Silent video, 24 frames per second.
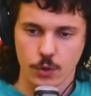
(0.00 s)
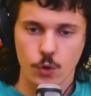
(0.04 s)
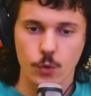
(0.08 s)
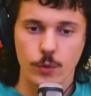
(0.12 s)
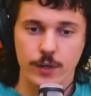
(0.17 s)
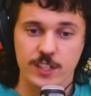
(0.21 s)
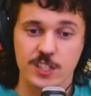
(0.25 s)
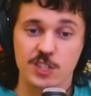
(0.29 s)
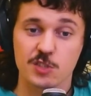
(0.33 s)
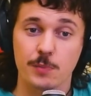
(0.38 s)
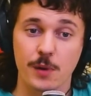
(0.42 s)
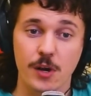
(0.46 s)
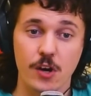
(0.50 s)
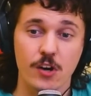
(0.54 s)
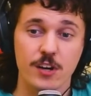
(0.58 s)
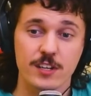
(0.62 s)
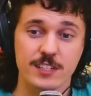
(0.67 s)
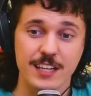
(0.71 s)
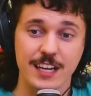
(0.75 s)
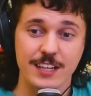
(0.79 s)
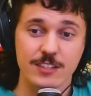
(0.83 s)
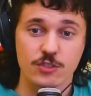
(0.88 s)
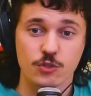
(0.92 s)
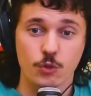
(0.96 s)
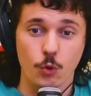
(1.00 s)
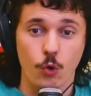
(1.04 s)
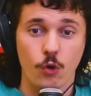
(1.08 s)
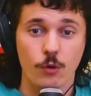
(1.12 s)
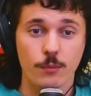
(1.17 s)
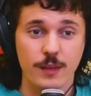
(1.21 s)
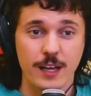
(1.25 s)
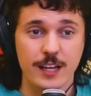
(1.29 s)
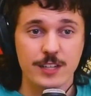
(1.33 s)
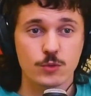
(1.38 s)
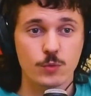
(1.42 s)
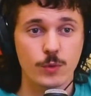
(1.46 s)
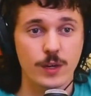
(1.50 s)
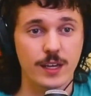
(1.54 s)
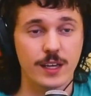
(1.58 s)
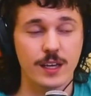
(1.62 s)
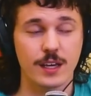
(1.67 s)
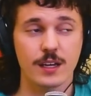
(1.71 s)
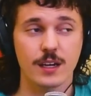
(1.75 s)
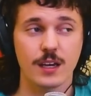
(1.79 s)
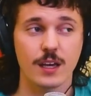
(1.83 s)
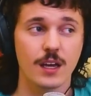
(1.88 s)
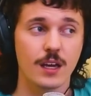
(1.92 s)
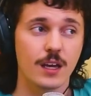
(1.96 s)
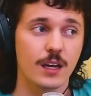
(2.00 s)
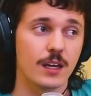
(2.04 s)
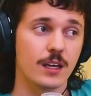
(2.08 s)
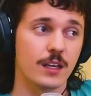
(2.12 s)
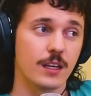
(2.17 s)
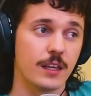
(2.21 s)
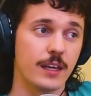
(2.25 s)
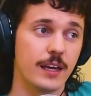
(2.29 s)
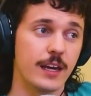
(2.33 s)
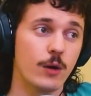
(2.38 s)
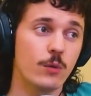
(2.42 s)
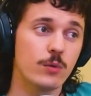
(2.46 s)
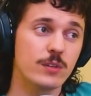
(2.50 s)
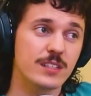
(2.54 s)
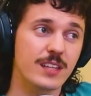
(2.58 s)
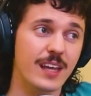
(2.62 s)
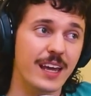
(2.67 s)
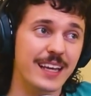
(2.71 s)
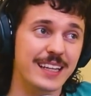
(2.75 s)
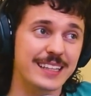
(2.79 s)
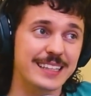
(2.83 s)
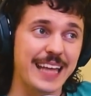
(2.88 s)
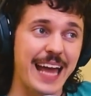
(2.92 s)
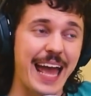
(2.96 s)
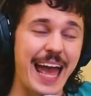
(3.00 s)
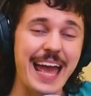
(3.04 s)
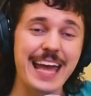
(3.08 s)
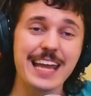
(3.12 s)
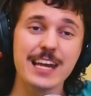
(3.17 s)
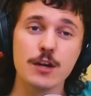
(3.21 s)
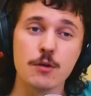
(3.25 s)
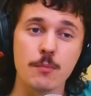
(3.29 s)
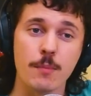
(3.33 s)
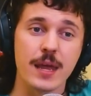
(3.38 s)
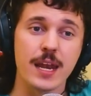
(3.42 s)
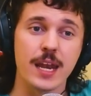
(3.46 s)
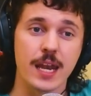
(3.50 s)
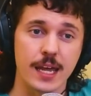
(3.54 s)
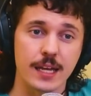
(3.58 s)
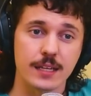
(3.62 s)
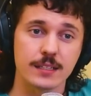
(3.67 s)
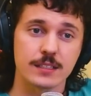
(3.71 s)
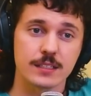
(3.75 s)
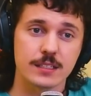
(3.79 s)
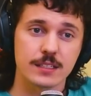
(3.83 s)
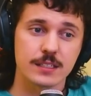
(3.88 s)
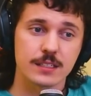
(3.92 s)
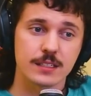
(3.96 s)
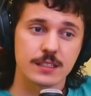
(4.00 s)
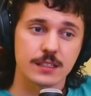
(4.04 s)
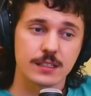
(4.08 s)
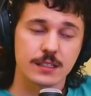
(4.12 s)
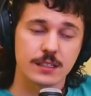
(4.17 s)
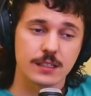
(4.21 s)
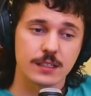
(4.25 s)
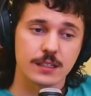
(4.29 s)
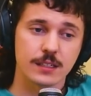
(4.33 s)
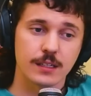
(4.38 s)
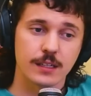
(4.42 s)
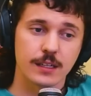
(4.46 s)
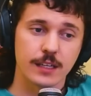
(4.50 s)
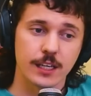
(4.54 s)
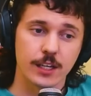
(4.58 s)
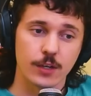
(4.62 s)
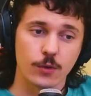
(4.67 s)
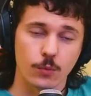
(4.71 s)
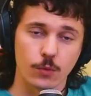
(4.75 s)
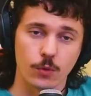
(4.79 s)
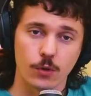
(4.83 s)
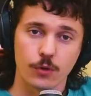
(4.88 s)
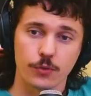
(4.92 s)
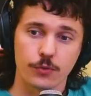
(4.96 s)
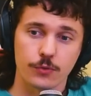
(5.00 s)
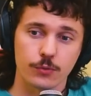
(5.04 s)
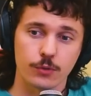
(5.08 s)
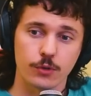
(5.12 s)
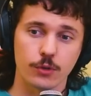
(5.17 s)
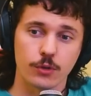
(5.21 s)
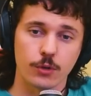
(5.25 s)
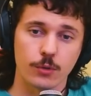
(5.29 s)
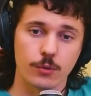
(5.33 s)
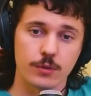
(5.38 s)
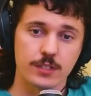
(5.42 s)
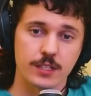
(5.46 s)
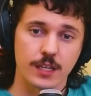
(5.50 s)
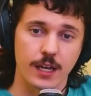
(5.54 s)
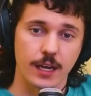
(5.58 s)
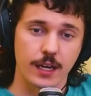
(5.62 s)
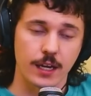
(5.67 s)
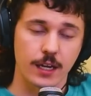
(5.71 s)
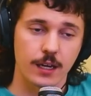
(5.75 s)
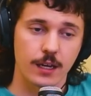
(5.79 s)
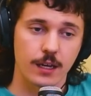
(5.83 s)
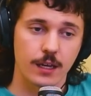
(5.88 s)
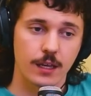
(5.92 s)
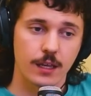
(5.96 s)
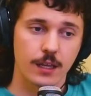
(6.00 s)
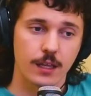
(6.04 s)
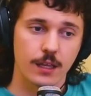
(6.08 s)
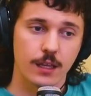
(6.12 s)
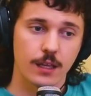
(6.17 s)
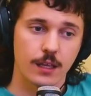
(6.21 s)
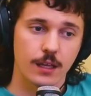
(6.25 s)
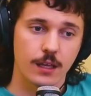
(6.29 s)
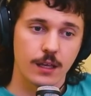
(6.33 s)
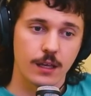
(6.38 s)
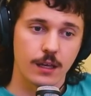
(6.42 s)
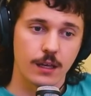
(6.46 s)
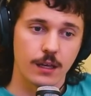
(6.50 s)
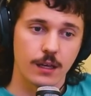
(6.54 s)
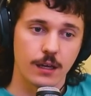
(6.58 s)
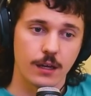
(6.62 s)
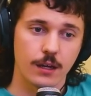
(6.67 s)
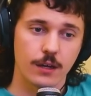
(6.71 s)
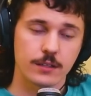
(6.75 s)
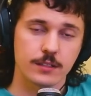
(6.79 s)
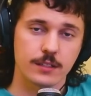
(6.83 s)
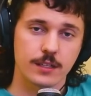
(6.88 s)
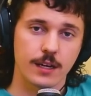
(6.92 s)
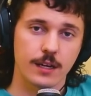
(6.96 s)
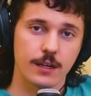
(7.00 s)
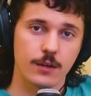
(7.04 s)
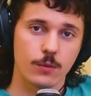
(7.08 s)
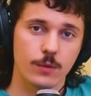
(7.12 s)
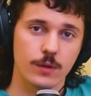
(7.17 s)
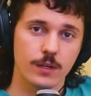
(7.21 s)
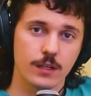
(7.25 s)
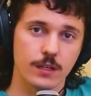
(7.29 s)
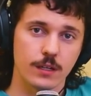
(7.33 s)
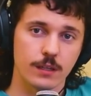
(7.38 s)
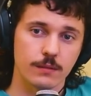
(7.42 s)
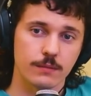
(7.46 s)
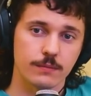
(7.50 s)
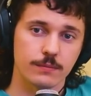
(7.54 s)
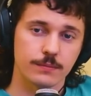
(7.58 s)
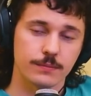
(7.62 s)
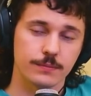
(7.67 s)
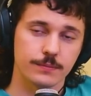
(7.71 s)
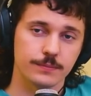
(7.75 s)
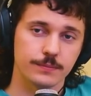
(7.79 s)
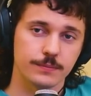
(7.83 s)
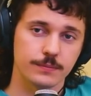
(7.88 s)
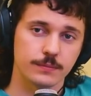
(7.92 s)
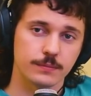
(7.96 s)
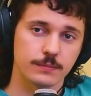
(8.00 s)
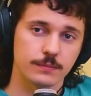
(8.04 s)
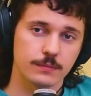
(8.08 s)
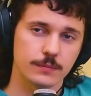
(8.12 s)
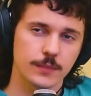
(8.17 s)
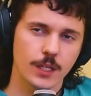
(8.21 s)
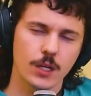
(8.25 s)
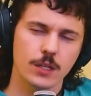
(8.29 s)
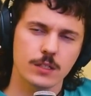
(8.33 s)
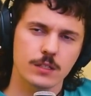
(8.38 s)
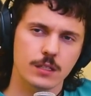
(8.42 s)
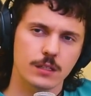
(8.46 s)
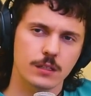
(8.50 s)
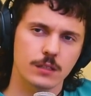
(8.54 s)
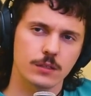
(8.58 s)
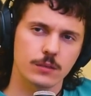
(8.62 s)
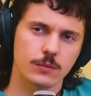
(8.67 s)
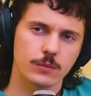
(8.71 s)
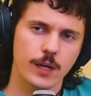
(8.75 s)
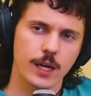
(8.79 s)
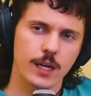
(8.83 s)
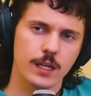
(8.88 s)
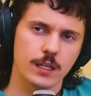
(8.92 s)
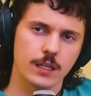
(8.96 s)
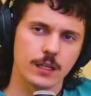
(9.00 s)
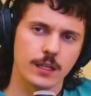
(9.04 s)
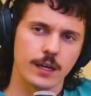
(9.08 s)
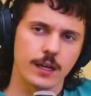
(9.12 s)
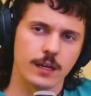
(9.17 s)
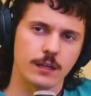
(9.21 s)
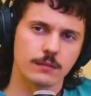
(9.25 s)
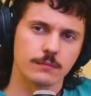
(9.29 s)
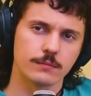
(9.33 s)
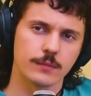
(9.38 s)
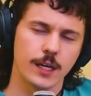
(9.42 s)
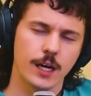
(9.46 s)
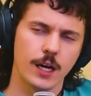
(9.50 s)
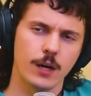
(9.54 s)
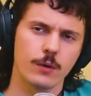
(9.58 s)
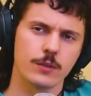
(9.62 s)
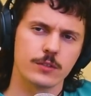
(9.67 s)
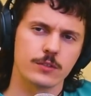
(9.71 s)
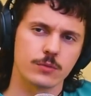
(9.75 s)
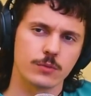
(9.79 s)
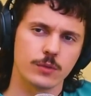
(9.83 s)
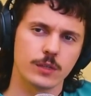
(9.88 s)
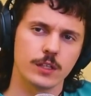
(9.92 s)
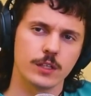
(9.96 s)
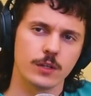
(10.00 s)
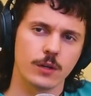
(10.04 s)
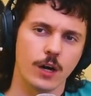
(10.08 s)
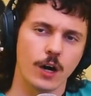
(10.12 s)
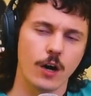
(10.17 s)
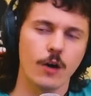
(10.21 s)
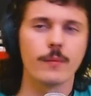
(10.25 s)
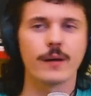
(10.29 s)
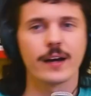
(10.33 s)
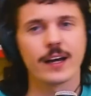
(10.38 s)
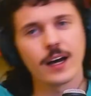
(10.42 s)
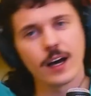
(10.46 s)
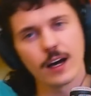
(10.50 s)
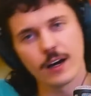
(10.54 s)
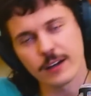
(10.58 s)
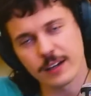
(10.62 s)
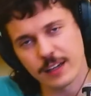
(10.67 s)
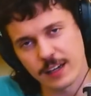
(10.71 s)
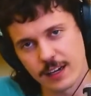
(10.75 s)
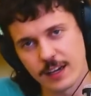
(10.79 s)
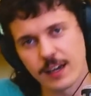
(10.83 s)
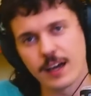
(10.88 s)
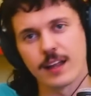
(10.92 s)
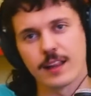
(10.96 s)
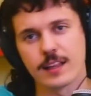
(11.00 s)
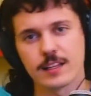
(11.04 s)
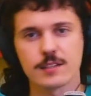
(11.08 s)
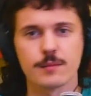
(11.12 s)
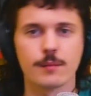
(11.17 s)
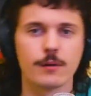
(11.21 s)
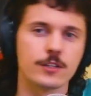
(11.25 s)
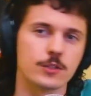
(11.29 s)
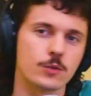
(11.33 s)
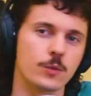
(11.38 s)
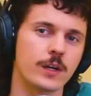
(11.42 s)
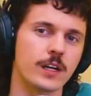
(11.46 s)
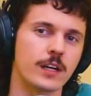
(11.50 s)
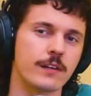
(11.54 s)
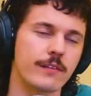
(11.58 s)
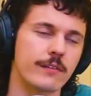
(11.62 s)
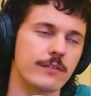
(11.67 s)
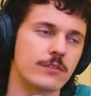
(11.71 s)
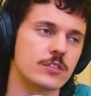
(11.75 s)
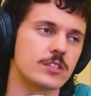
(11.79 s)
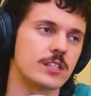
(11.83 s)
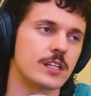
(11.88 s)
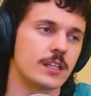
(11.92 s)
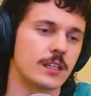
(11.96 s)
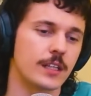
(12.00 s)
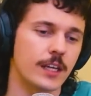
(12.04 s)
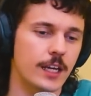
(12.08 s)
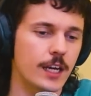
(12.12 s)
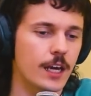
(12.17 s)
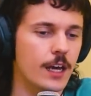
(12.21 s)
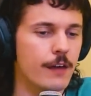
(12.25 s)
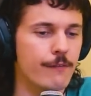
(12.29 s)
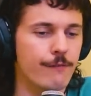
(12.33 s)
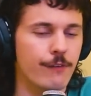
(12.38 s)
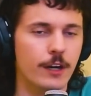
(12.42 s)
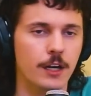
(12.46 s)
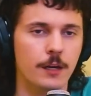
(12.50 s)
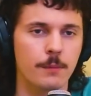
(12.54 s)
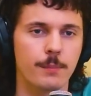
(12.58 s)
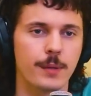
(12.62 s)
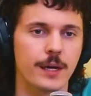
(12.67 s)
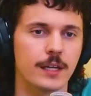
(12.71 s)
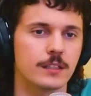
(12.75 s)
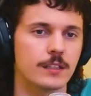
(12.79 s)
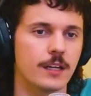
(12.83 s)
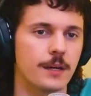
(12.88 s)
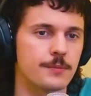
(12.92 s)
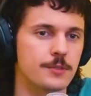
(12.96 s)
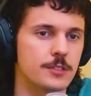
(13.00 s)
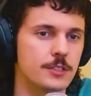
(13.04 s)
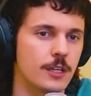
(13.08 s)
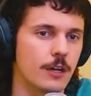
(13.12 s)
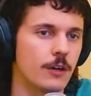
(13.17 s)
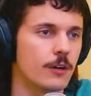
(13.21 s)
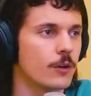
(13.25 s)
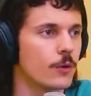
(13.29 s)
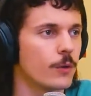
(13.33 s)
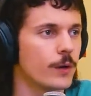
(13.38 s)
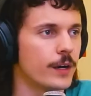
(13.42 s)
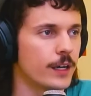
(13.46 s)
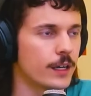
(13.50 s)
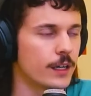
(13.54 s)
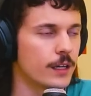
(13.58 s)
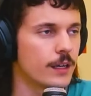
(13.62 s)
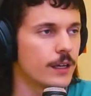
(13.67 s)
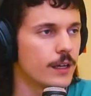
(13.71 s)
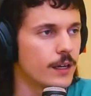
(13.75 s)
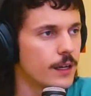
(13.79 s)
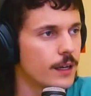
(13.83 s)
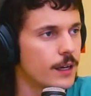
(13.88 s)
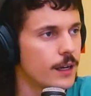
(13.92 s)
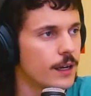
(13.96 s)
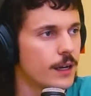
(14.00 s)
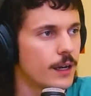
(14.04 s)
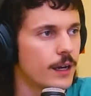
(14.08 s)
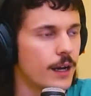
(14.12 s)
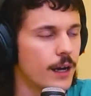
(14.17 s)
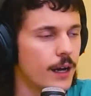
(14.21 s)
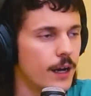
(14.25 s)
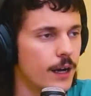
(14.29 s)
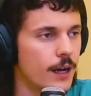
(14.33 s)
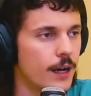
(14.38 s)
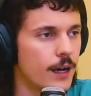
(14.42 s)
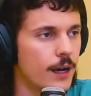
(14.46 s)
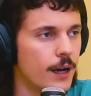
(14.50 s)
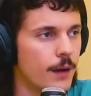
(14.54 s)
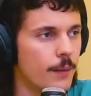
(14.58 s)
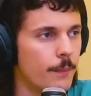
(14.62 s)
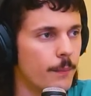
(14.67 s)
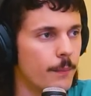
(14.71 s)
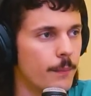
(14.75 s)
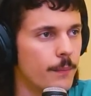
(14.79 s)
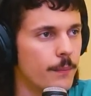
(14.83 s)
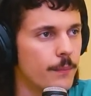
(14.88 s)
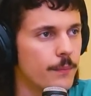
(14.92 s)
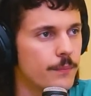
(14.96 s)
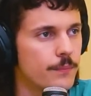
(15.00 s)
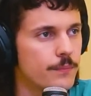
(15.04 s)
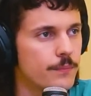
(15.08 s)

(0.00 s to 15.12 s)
experienced that storm last weekend, it was like 10 minutes. It rolled through. It was like, oh, it's kind of windy. No, it's a little rainy now. Oh, it's really, oh my God. Okay, yeah, that's the most wind I've ever seen. Like, it fucking picked up so quick. It's